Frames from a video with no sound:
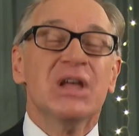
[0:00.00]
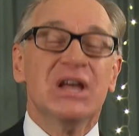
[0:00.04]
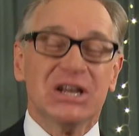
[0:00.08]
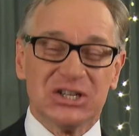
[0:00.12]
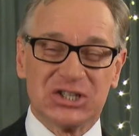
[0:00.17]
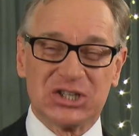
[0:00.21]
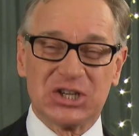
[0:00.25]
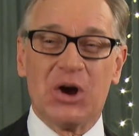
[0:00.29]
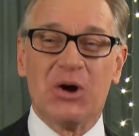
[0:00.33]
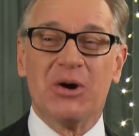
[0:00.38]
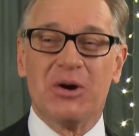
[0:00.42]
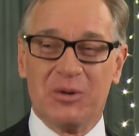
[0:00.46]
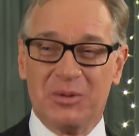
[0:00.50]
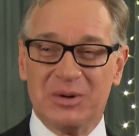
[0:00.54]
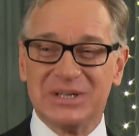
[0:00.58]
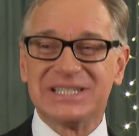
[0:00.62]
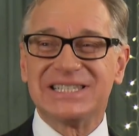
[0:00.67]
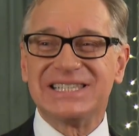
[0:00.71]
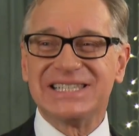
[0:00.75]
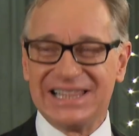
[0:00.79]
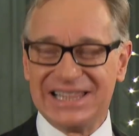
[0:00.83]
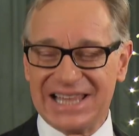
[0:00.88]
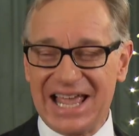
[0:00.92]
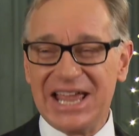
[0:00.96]
So it was
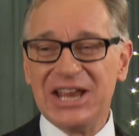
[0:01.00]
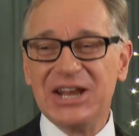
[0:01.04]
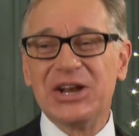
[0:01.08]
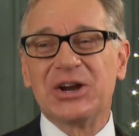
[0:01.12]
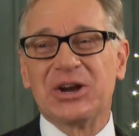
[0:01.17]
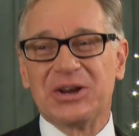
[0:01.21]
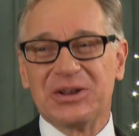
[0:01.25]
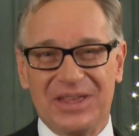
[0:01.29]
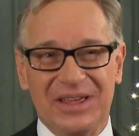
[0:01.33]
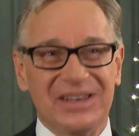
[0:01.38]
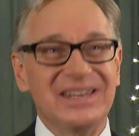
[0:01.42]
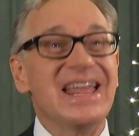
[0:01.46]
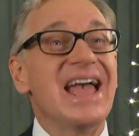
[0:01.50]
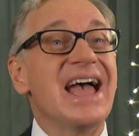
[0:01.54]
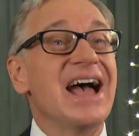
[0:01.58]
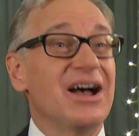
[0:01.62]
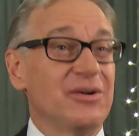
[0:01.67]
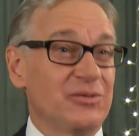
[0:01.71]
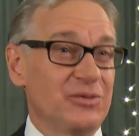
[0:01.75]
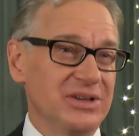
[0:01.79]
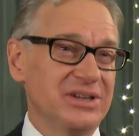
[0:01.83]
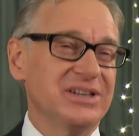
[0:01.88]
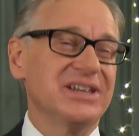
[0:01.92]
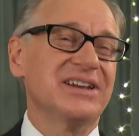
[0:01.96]
later
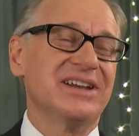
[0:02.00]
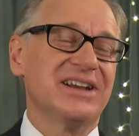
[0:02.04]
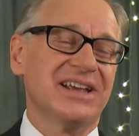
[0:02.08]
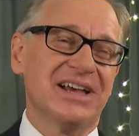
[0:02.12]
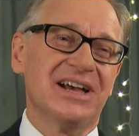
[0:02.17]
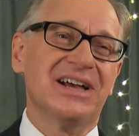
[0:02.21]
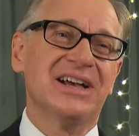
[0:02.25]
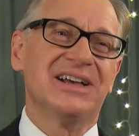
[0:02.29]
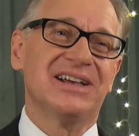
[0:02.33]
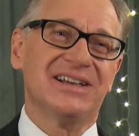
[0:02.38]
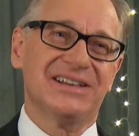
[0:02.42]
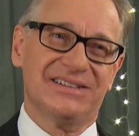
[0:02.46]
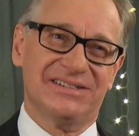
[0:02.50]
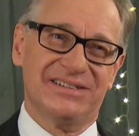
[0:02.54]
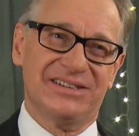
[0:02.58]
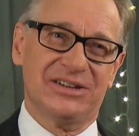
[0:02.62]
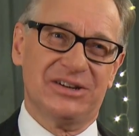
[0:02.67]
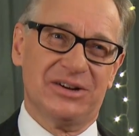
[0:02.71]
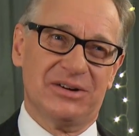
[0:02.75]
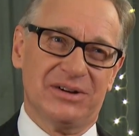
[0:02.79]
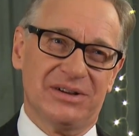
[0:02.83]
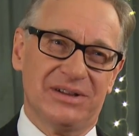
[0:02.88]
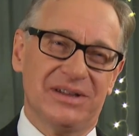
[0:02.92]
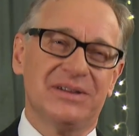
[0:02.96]
that we did a
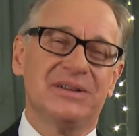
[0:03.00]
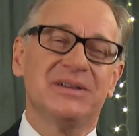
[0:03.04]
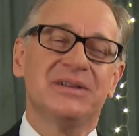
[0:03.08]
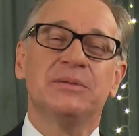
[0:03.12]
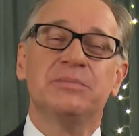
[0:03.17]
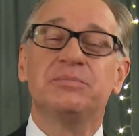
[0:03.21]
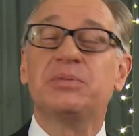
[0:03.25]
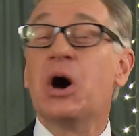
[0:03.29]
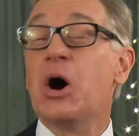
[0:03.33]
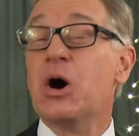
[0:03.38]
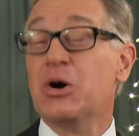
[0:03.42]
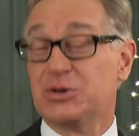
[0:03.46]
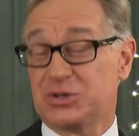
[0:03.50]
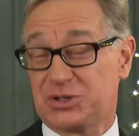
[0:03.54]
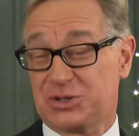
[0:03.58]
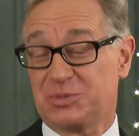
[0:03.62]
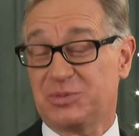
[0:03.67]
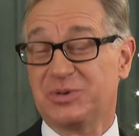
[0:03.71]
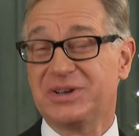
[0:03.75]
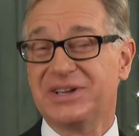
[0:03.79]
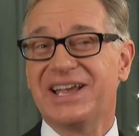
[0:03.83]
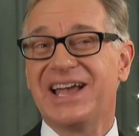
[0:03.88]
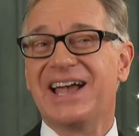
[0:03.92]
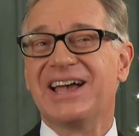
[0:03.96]
in post
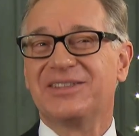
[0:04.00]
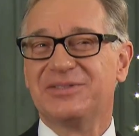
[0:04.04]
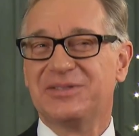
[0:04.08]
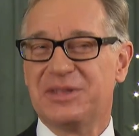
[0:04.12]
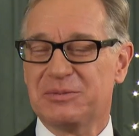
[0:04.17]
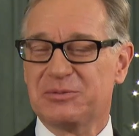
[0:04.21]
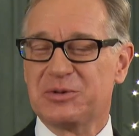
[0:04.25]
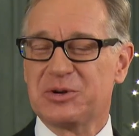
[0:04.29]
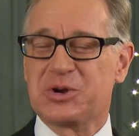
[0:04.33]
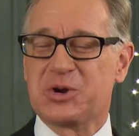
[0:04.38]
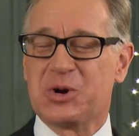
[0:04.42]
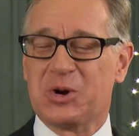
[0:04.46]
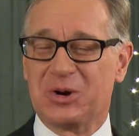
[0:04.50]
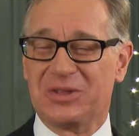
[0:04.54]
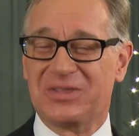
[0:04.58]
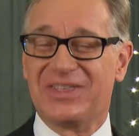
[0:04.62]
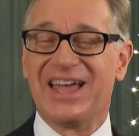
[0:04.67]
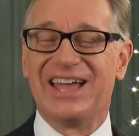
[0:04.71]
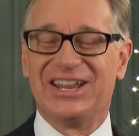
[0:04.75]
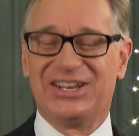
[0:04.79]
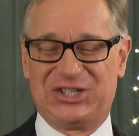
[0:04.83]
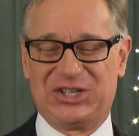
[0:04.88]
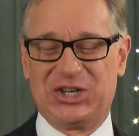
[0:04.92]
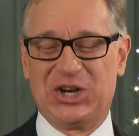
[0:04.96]
we had them record
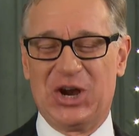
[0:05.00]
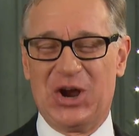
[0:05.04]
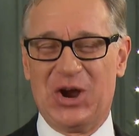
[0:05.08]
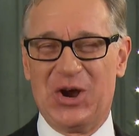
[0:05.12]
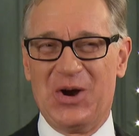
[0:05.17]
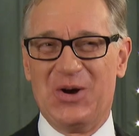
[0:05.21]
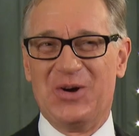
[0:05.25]
that joke.